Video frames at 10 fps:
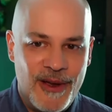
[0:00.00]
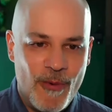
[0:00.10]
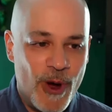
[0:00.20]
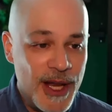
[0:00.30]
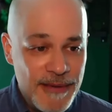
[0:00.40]

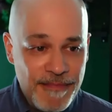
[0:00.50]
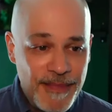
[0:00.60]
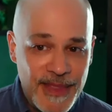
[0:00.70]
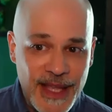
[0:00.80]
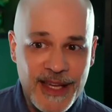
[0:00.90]
One,
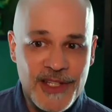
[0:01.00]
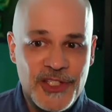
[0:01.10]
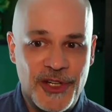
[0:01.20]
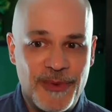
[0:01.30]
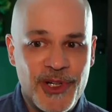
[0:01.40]
that
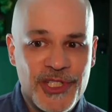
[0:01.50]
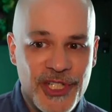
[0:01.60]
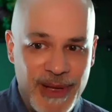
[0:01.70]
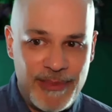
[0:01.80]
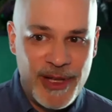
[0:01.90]
consumers
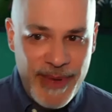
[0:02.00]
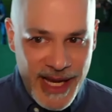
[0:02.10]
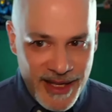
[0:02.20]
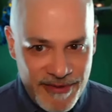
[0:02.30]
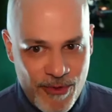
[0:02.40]
should be able to
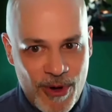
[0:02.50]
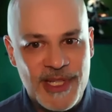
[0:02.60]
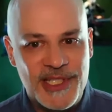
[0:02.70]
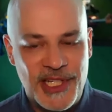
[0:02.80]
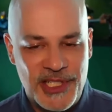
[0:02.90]
make informed
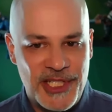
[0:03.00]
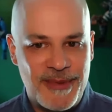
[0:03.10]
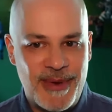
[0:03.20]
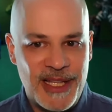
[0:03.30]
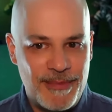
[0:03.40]
decisions
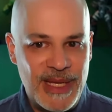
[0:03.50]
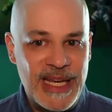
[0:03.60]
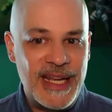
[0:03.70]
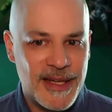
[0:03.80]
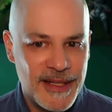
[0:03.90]
about the
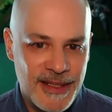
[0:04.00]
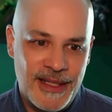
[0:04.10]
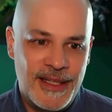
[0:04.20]
media,